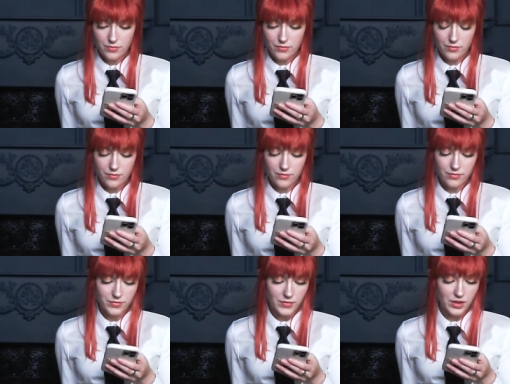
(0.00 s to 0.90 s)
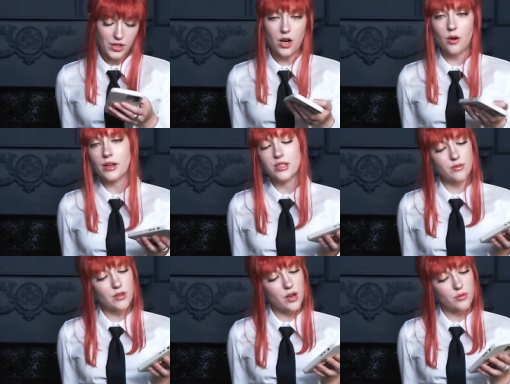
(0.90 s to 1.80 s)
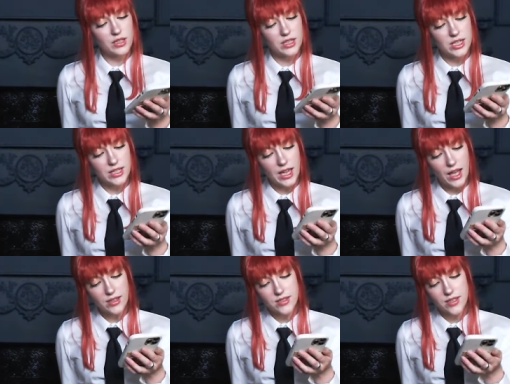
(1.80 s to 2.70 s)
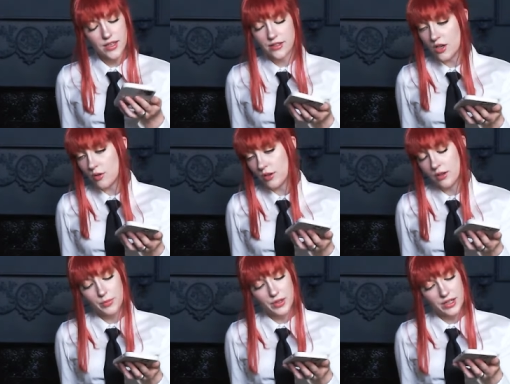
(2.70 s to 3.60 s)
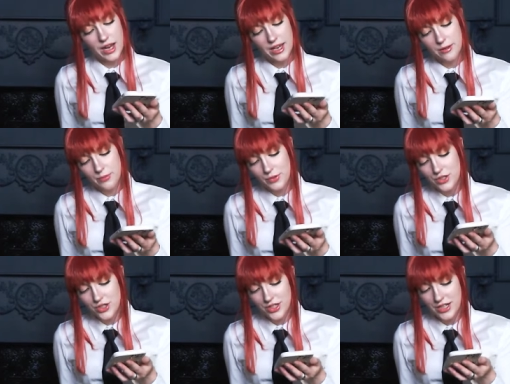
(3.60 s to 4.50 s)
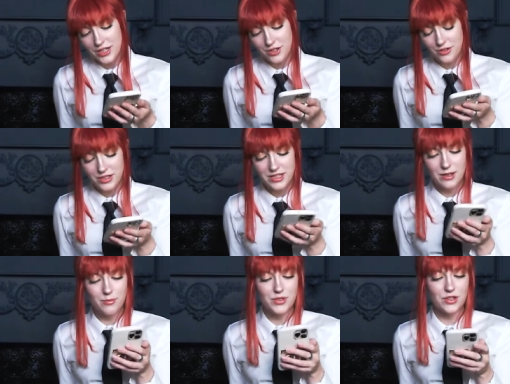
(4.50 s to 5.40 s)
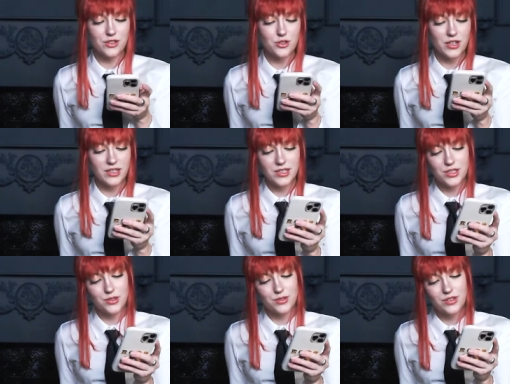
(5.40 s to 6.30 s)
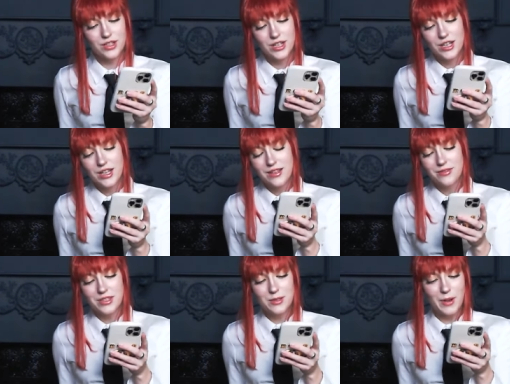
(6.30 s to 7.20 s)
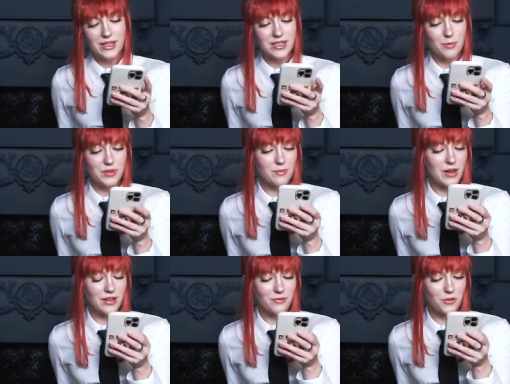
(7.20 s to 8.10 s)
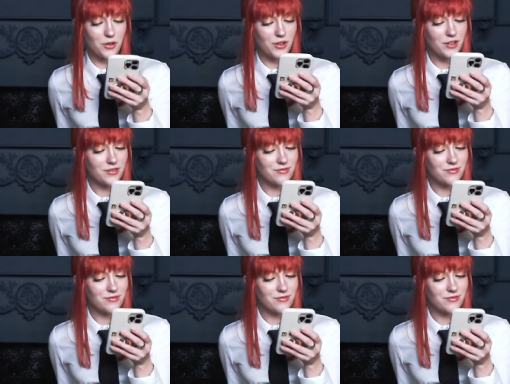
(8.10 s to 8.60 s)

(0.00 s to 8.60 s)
No, I don't own any cats, King Noah, but I appreciate your attempt on trying to spice up the metaphor.